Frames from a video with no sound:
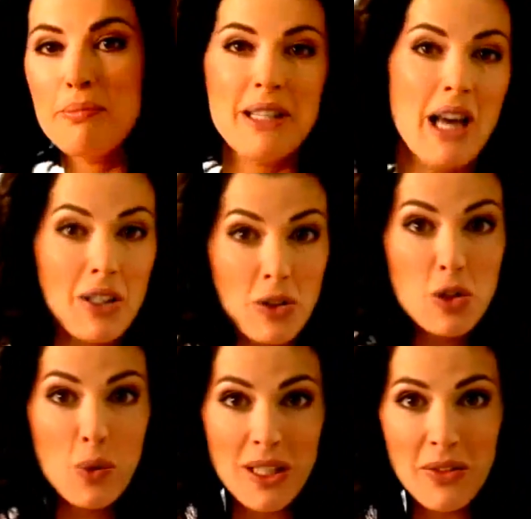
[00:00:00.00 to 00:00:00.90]
about
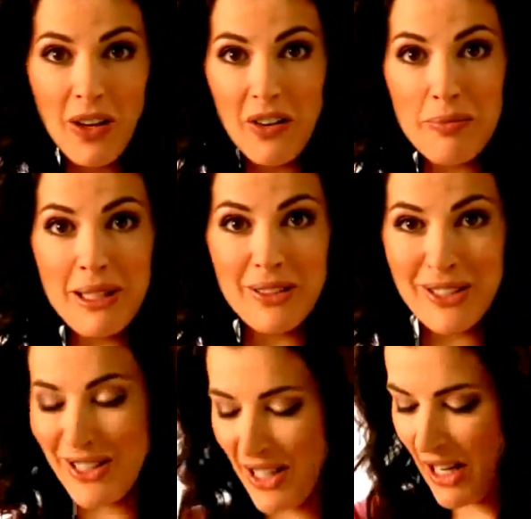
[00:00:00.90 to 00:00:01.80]
125
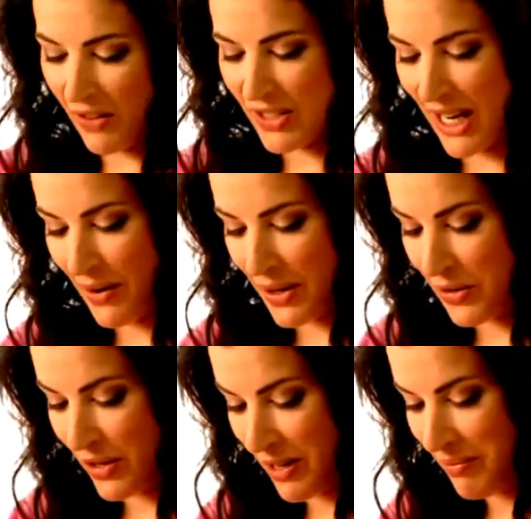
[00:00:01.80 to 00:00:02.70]
mils of sour
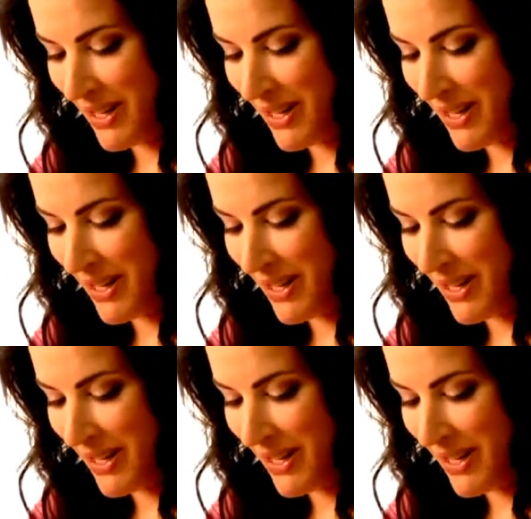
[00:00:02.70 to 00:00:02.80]
cream.